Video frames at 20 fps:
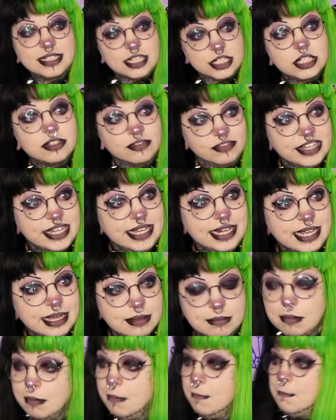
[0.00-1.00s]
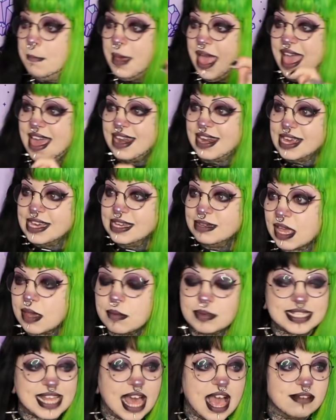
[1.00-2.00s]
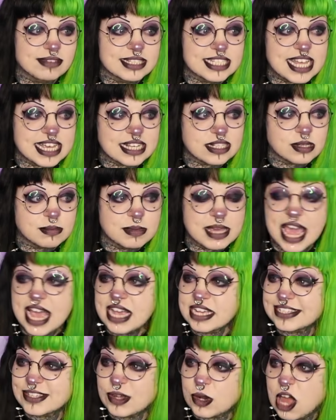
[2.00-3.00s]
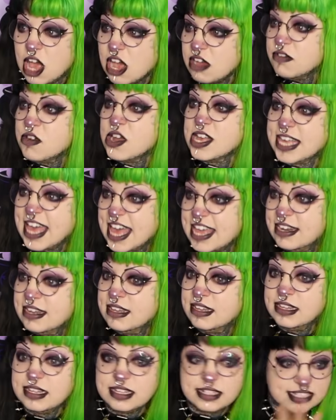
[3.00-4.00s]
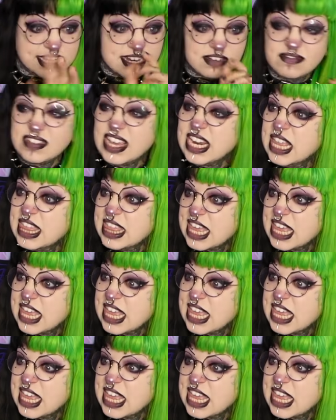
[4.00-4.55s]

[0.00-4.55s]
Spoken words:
Did you feel it? Barely. Was like having sex with my ex all over again. Didn't feel a